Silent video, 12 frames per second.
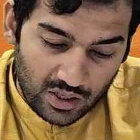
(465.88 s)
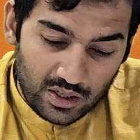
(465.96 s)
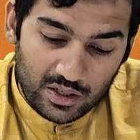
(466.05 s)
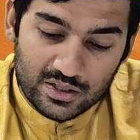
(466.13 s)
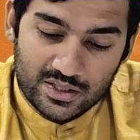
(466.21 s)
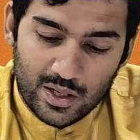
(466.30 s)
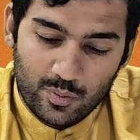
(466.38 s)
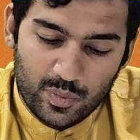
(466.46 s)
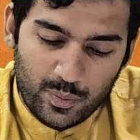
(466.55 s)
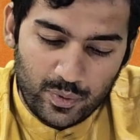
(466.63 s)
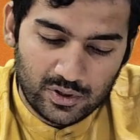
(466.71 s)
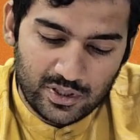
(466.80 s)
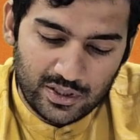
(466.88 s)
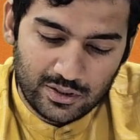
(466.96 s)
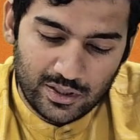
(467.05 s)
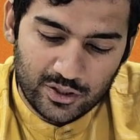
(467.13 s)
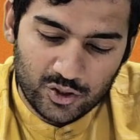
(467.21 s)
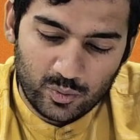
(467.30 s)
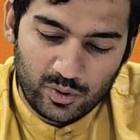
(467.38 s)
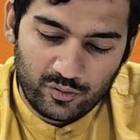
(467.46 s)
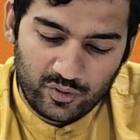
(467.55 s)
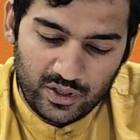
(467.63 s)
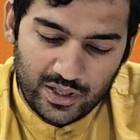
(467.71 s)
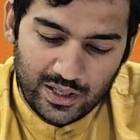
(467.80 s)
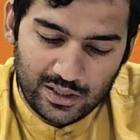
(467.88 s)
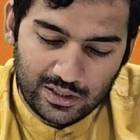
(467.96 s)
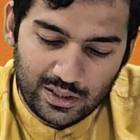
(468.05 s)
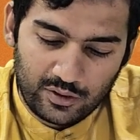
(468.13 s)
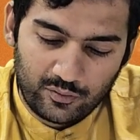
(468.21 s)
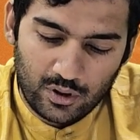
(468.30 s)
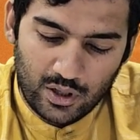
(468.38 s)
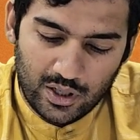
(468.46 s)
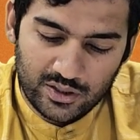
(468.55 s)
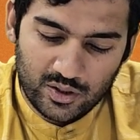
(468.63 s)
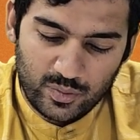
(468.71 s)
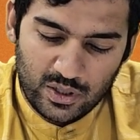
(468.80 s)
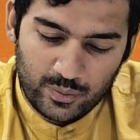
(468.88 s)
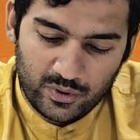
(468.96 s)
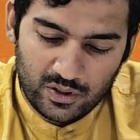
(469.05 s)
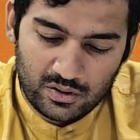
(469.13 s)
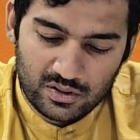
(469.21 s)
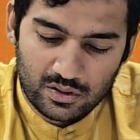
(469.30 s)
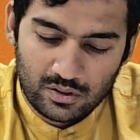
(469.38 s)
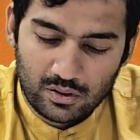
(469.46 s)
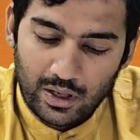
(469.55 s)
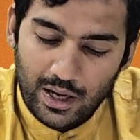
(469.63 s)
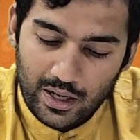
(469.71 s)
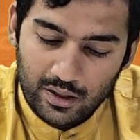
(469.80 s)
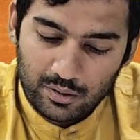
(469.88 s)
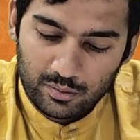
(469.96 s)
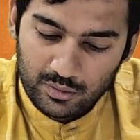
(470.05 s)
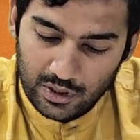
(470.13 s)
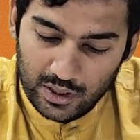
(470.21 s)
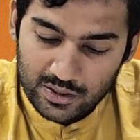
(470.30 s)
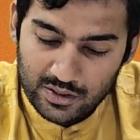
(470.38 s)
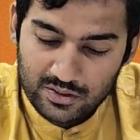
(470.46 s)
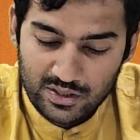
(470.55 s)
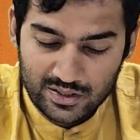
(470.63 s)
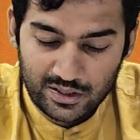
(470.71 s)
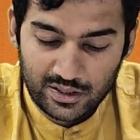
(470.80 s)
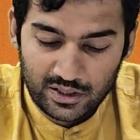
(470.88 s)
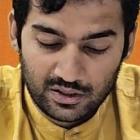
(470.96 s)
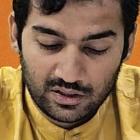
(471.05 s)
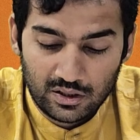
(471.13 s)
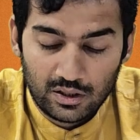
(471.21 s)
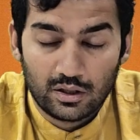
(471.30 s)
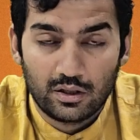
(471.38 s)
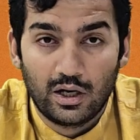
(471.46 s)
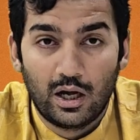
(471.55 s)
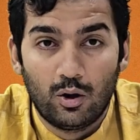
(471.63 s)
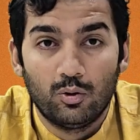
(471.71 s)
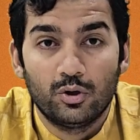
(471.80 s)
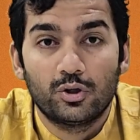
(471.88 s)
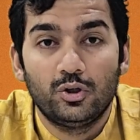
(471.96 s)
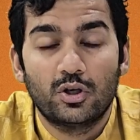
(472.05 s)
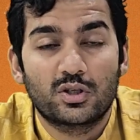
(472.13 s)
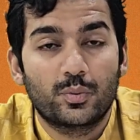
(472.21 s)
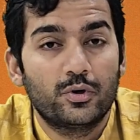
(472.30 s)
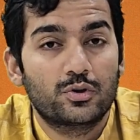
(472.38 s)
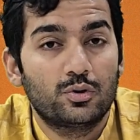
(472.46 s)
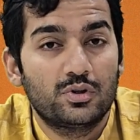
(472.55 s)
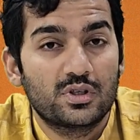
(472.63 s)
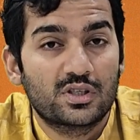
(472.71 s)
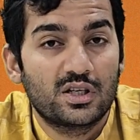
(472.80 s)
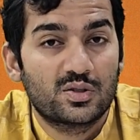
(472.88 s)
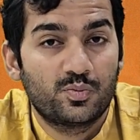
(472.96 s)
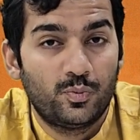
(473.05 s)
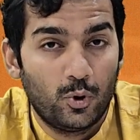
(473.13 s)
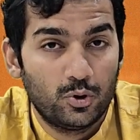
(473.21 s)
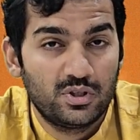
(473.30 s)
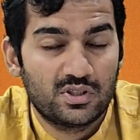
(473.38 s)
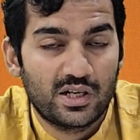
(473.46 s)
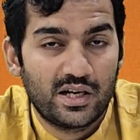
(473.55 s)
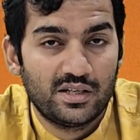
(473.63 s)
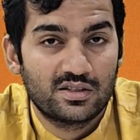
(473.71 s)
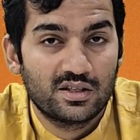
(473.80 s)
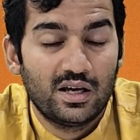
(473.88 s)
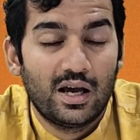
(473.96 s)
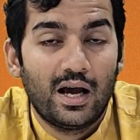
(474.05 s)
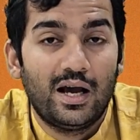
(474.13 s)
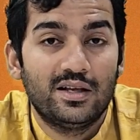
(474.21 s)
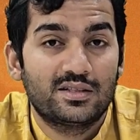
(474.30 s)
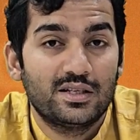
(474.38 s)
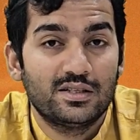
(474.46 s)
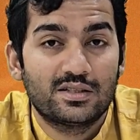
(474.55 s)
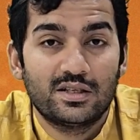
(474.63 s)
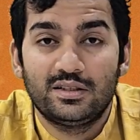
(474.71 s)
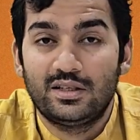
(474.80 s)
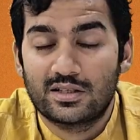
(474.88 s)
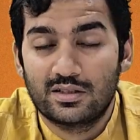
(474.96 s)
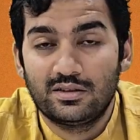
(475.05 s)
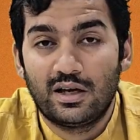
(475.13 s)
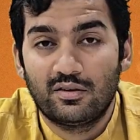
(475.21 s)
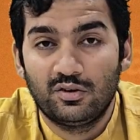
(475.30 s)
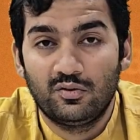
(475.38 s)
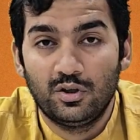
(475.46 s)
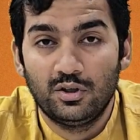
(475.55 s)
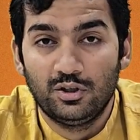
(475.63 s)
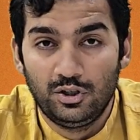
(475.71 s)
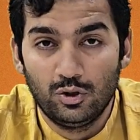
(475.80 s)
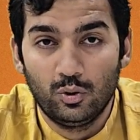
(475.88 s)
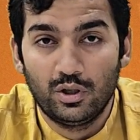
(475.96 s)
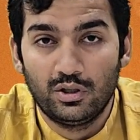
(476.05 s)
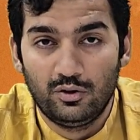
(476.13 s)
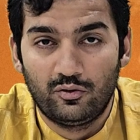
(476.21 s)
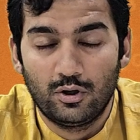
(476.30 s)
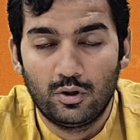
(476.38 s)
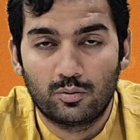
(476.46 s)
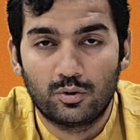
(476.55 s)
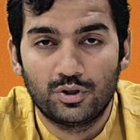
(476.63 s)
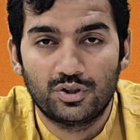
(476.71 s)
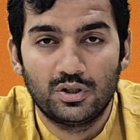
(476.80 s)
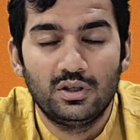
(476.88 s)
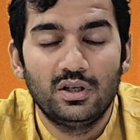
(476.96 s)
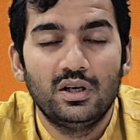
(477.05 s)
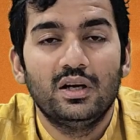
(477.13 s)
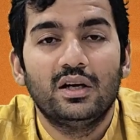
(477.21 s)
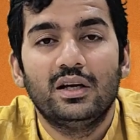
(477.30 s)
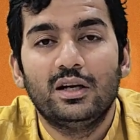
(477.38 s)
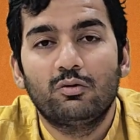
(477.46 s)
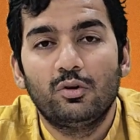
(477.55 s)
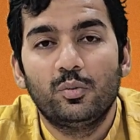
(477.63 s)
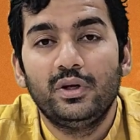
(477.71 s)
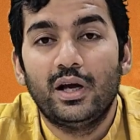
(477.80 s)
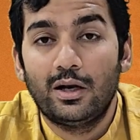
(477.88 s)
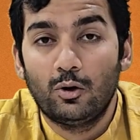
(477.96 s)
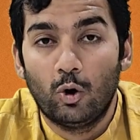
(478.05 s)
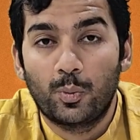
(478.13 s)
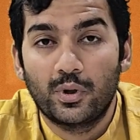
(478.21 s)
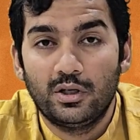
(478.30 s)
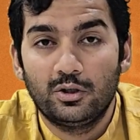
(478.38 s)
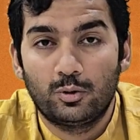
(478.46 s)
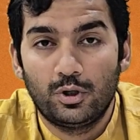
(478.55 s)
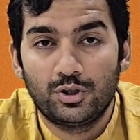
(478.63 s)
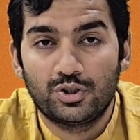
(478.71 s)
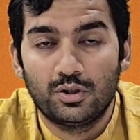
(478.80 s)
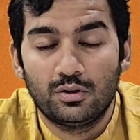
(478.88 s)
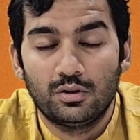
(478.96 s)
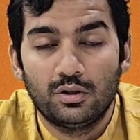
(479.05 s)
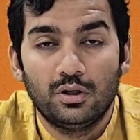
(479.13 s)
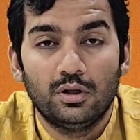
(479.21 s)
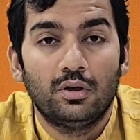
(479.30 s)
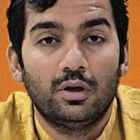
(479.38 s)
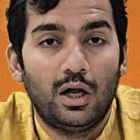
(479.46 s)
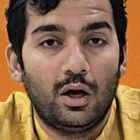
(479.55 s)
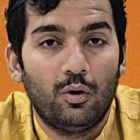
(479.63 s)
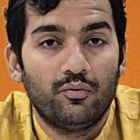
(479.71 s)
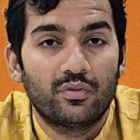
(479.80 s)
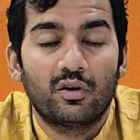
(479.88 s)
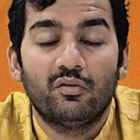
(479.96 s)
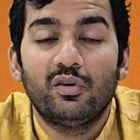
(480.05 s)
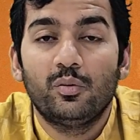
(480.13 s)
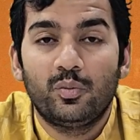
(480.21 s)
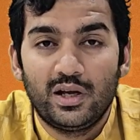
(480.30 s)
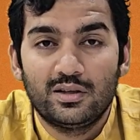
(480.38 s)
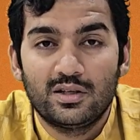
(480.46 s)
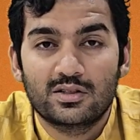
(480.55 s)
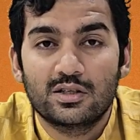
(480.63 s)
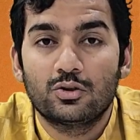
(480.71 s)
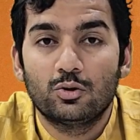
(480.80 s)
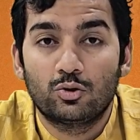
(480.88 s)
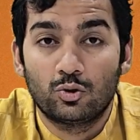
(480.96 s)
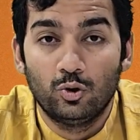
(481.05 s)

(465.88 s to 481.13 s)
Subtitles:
Some people think there should be free healthcare for other peoples and others disagree. Now, you're supposed to discuss both the sides, and since it doesn't have the word you in the follow-up question, it will be an open-ended question. Now, we'll break this into 2